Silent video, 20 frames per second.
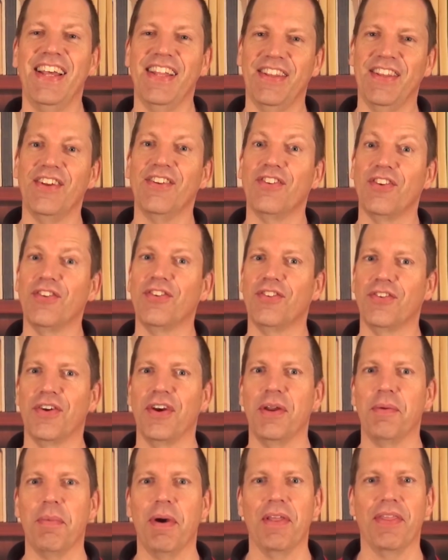There's a
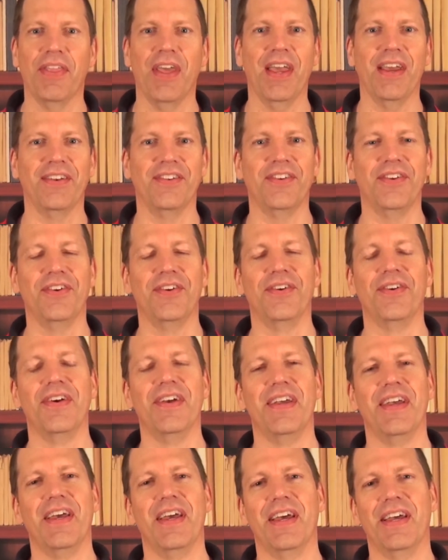story about that too.
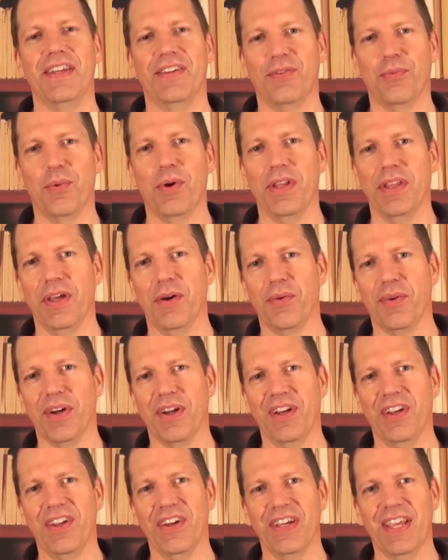It's one that we're going
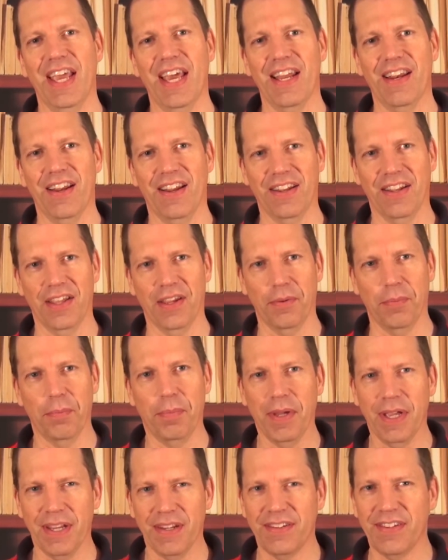to look at a little
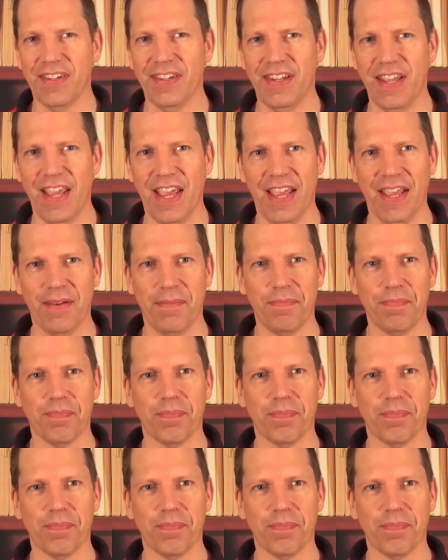bit today.